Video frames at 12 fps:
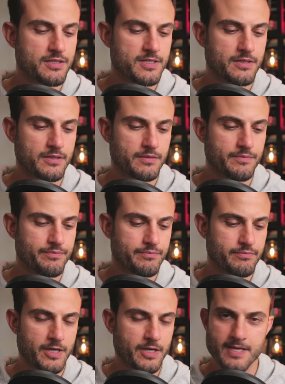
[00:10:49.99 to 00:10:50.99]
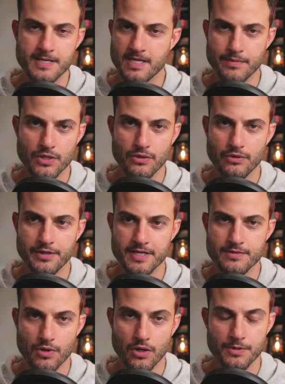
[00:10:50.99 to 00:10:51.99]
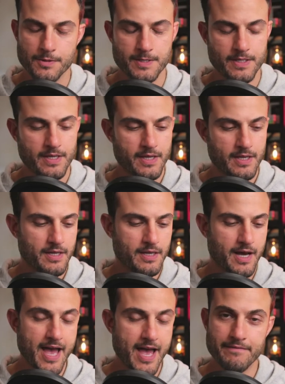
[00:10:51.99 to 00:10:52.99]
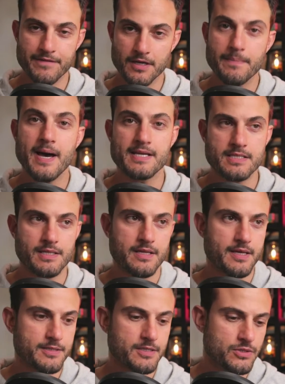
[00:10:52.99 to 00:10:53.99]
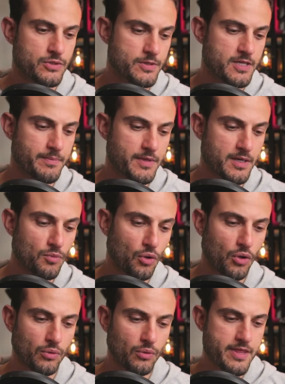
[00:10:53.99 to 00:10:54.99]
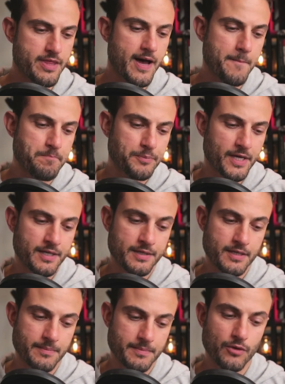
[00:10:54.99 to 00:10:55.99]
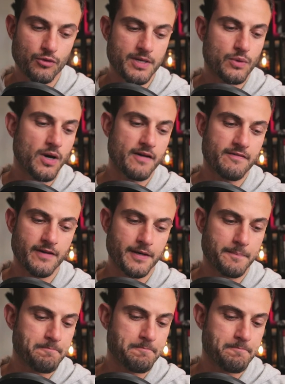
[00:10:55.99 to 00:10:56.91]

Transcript: So because they sent me all these rolls I have the capacity there to do something more with that. And um, that would be quite fun.